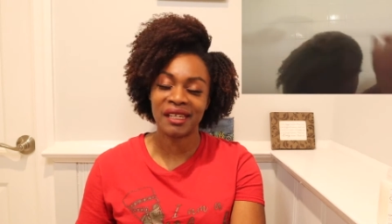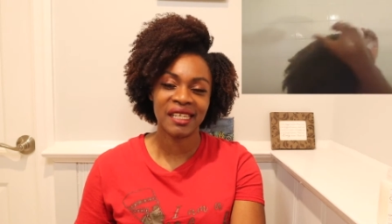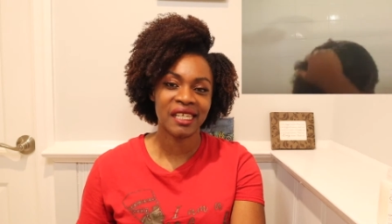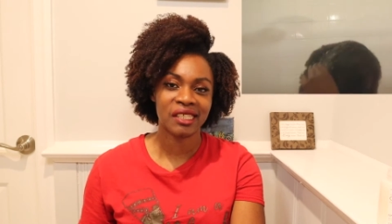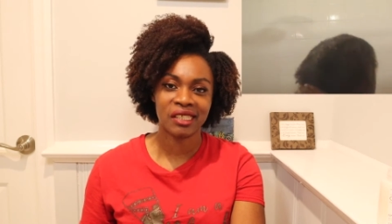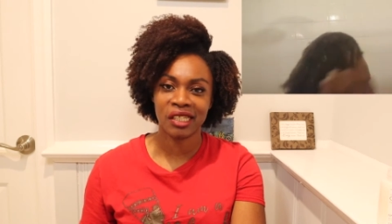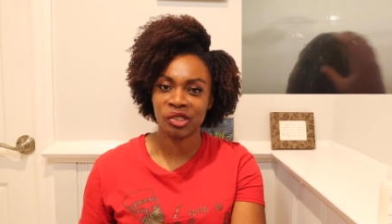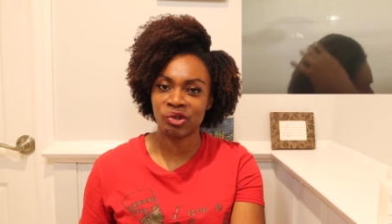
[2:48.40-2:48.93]

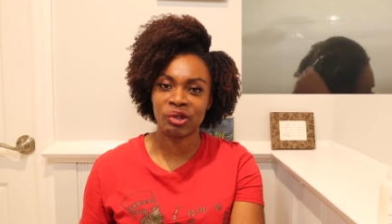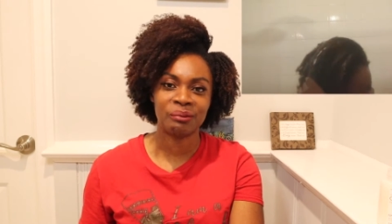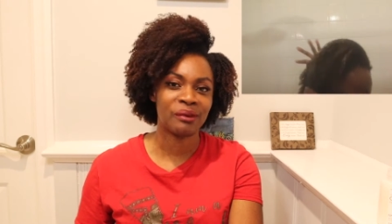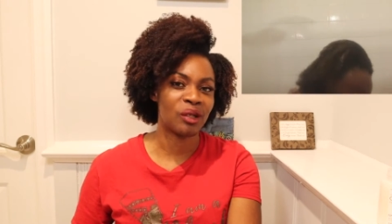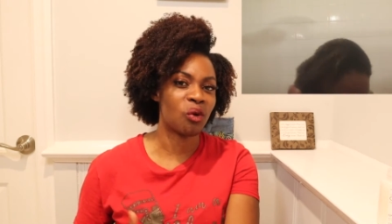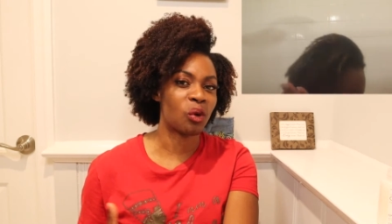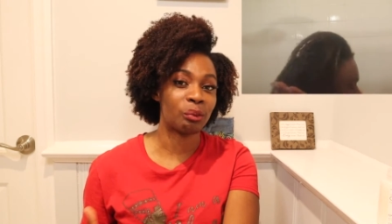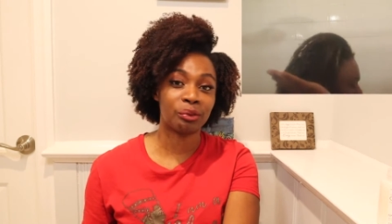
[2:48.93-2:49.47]
conditioning
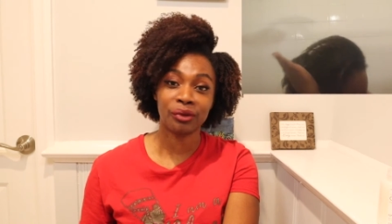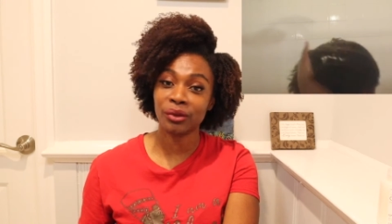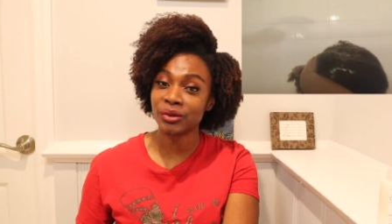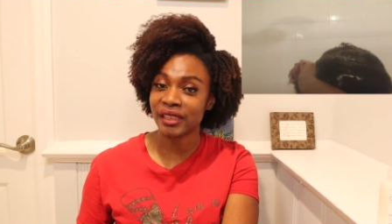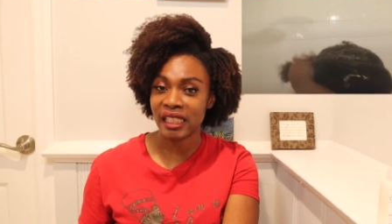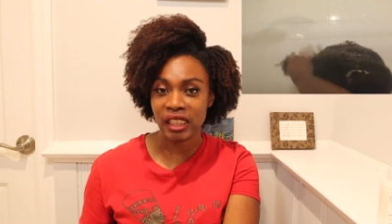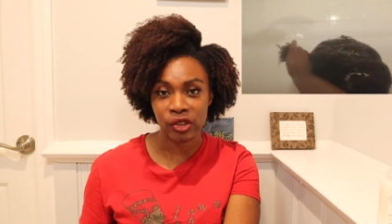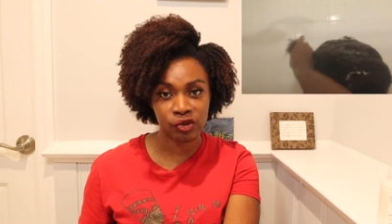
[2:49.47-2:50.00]
treatment or
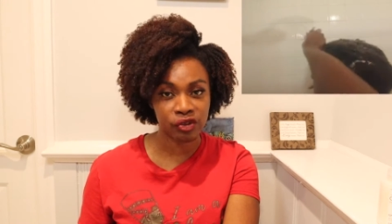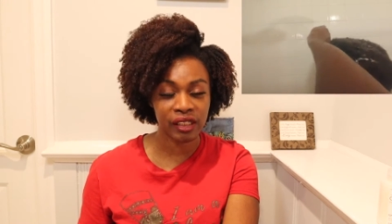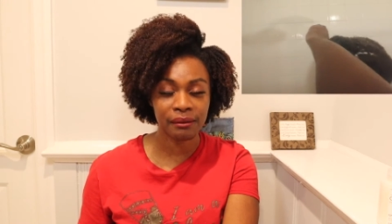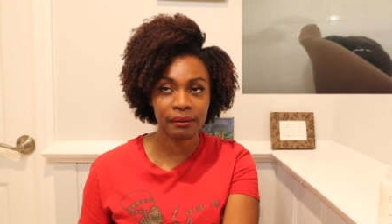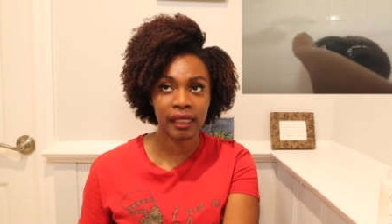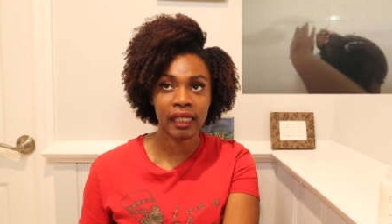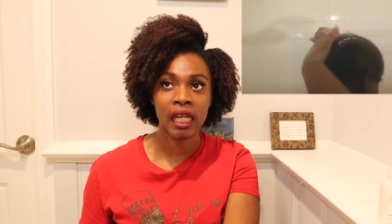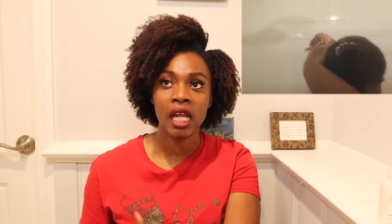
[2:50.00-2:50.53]
protein
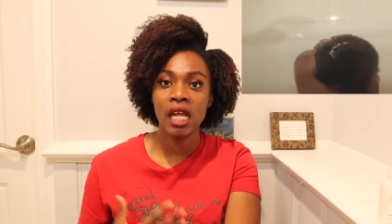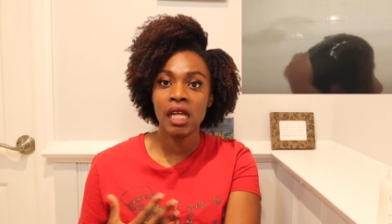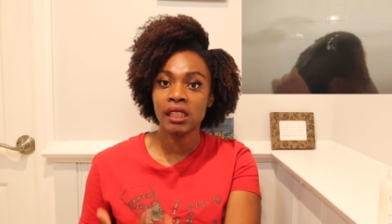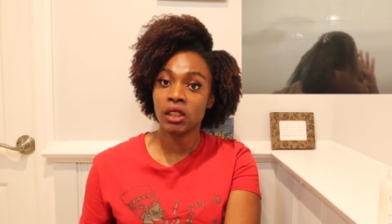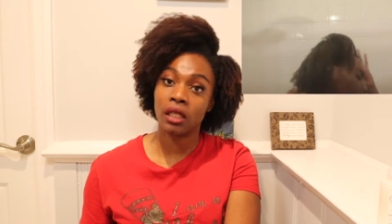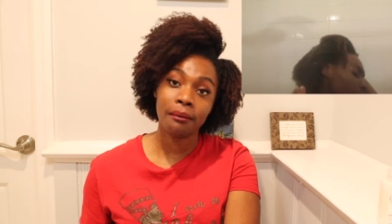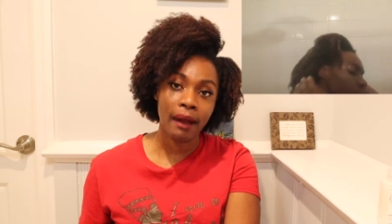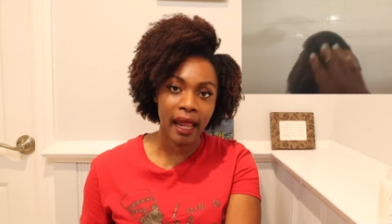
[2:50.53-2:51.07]
treatment
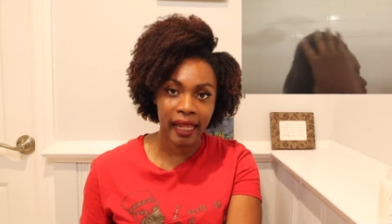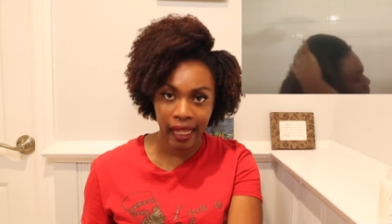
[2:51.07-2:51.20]
to my